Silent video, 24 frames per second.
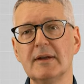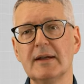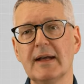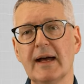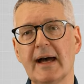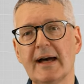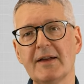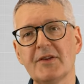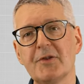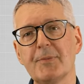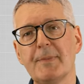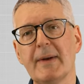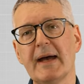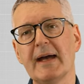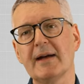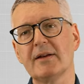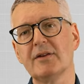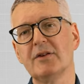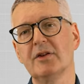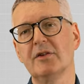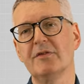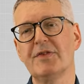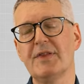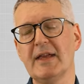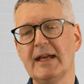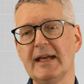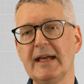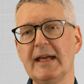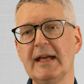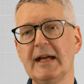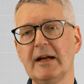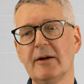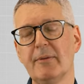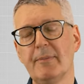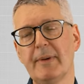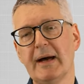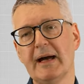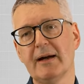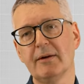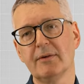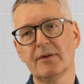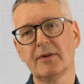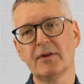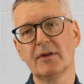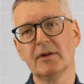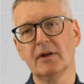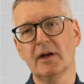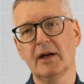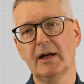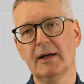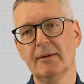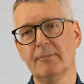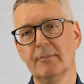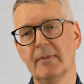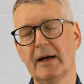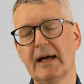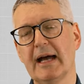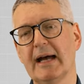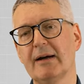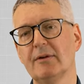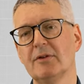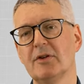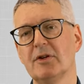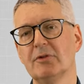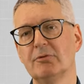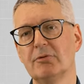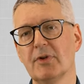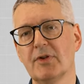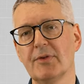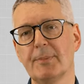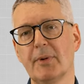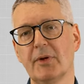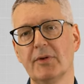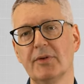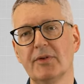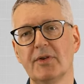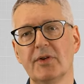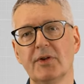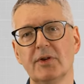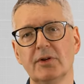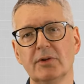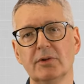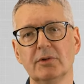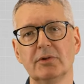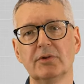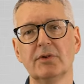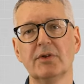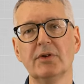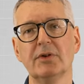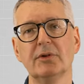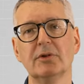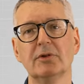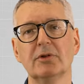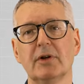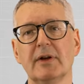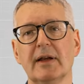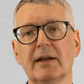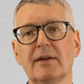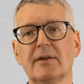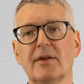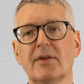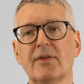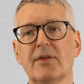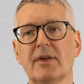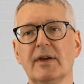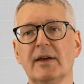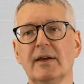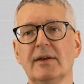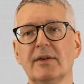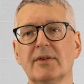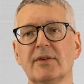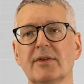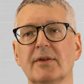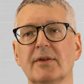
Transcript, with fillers: aspect of thinking about um, how to respond to, to chronic disease.